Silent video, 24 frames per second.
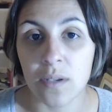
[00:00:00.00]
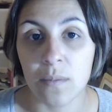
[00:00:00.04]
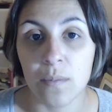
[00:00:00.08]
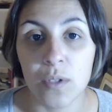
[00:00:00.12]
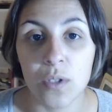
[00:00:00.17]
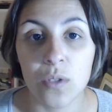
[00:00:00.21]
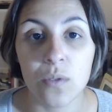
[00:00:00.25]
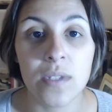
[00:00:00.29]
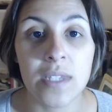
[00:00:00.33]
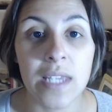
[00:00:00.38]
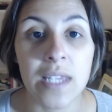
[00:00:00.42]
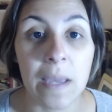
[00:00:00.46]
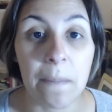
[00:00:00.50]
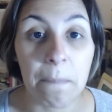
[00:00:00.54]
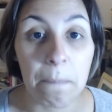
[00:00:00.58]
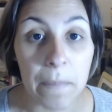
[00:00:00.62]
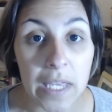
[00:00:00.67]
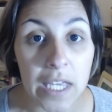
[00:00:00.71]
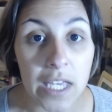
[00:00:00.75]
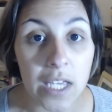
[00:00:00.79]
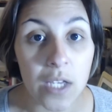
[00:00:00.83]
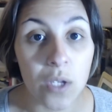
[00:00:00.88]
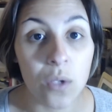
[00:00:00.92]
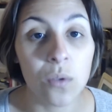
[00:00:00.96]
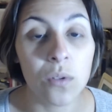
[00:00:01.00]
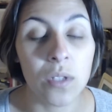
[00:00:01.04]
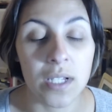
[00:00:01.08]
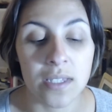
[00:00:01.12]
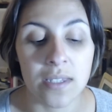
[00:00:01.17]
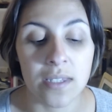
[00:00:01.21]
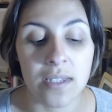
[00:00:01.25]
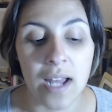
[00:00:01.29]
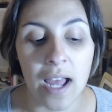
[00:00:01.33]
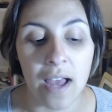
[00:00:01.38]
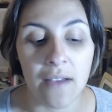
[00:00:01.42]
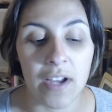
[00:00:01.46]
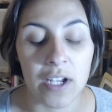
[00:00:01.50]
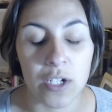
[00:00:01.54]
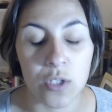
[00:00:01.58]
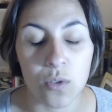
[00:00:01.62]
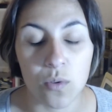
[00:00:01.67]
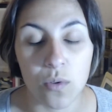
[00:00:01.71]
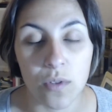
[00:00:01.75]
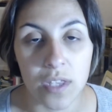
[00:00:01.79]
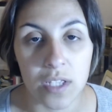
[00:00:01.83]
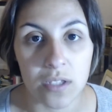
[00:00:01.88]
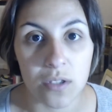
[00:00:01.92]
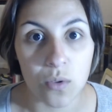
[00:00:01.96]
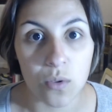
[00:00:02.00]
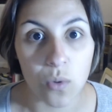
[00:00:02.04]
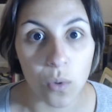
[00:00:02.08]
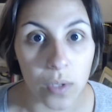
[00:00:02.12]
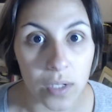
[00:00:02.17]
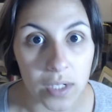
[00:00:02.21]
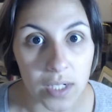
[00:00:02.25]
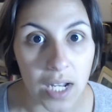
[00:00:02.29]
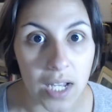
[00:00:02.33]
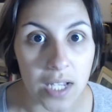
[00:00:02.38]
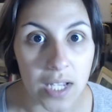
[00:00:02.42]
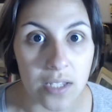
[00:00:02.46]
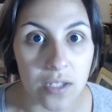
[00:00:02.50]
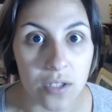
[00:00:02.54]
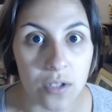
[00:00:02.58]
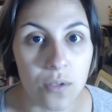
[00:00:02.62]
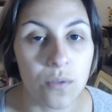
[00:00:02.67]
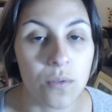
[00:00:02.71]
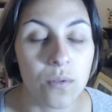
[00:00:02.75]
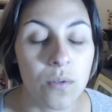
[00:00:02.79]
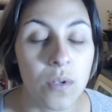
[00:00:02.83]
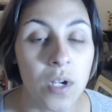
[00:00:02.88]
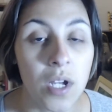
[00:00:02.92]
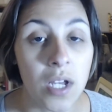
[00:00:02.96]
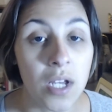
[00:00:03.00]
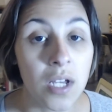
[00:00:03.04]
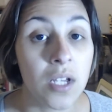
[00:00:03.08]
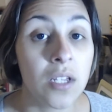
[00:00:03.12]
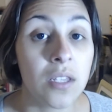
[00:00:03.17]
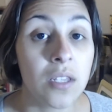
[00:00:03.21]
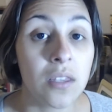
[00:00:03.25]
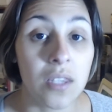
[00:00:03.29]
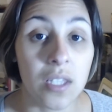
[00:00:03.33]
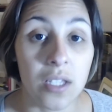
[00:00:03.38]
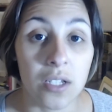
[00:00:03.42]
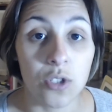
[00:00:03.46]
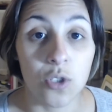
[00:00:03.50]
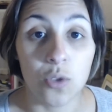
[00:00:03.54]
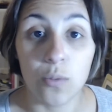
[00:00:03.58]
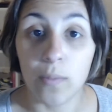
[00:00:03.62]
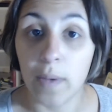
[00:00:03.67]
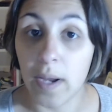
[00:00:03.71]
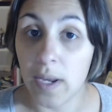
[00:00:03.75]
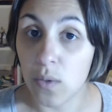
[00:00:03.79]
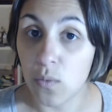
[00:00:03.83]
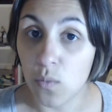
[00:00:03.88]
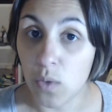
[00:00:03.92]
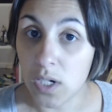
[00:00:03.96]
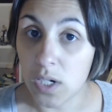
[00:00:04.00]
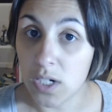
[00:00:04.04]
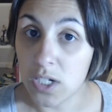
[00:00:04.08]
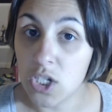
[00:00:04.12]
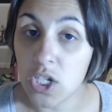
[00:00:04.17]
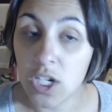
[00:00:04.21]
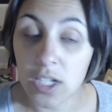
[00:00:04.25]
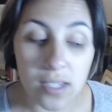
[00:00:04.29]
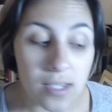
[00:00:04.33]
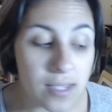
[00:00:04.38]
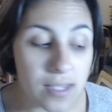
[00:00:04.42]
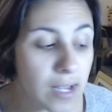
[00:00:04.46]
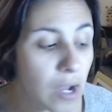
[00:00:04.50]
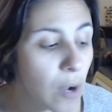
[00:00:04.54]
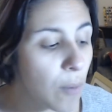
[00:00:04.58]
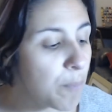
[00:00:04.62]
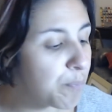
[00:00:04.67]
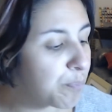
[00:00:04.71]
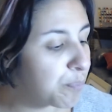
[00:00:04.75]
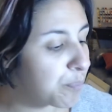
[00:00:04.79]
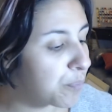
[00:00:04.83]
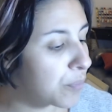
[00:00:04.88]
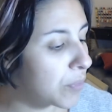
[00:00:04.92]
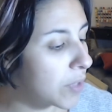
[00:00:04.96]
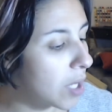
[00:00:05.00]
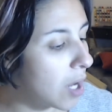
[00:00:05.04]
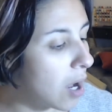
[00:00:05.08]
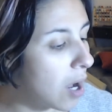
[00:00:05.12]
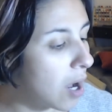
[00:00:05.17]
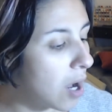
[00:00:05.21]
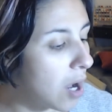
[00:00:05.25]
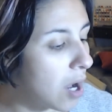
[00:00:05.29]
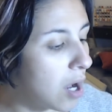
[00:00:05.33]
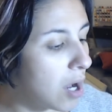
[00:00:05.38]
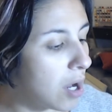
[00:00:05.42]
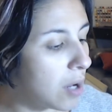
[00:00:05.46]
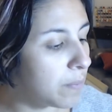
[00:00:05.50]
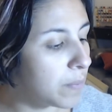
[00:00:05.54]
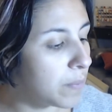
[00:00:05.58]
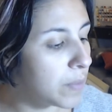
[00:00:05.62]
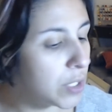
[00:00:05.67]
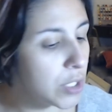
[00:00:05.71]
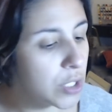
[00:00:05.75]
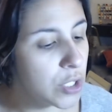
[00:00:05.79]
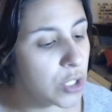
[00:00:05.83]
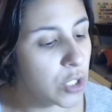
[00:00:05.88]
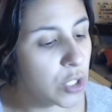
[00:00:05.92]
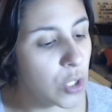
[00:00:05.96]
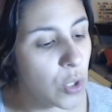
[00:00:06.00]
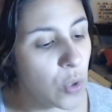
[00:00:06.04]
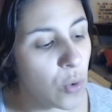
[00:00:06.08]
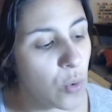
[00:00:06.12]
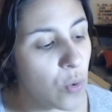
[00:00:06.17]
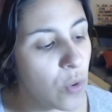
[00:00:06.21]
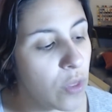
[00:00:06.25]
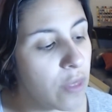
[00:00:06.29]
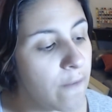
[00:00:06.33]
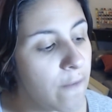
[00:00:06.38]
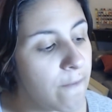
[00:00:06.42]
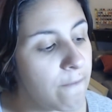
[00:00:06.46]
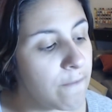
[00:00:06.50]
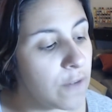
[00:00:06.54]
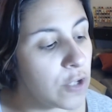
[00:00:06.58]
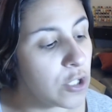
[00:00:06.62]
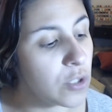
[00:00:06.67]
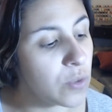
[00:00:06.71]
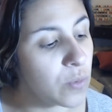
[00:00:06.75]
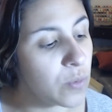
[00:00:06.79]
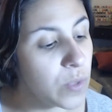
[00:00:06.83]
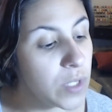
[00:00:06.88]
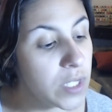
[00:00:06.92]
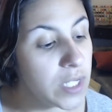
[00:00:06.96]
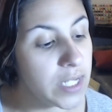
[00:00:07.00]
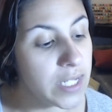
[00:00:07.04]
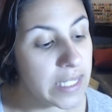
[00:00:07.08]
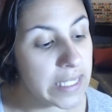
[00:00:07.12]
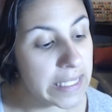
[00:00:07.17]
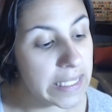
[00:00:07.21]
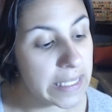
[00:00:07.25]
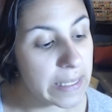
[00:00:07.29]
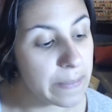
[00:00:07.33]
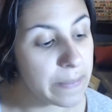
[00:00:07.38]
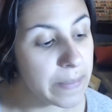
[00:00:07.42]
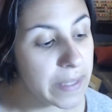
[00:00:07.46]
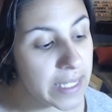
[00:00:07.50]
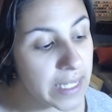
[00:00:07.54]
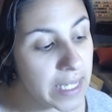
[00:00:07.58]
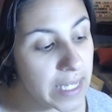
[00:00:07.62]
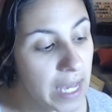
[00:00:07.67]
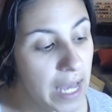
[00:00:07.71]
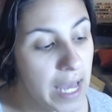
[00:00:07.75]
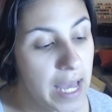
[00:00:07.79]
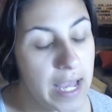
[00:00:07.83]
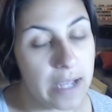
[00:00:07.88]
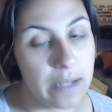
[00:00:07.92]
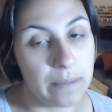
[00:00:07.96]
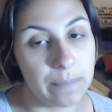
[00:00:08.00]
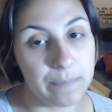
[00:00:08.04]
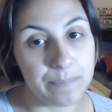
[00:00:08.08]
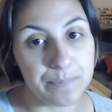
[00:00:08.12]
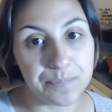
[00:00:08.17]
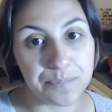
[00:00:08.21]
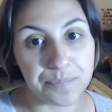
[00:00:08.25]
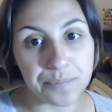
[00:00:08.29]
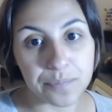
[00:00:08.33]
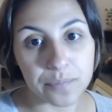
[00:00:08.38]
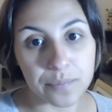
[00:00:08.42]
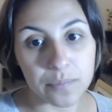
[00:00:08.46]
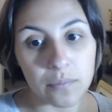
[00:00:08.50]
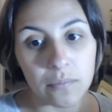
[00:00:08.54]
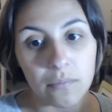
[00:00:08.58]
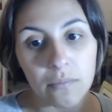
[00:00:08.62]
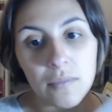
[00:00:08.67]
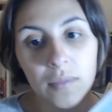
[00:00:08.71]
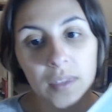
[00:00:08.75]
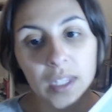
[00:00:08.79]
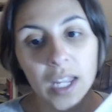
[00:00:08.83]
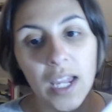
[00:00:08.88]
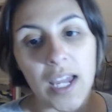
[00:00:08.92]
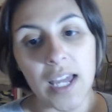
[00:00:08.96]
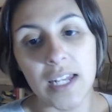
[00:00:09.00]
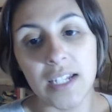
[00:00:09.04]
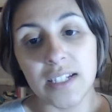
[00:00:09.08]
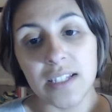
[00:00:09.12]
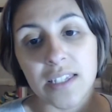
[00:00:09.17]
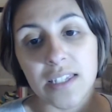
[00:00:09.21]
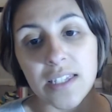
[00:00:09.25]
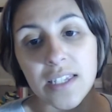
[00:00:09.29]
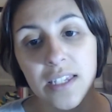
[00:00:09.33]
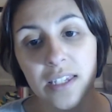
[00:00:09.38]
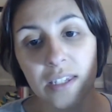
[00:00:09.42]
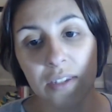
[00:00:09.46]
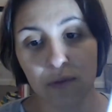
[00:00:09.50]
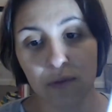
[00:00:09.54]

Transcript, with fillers: you're someone who's like me, who likes to have actual things to organize you, then you might want to check these out. Um, so, the first one is a big guy, and it's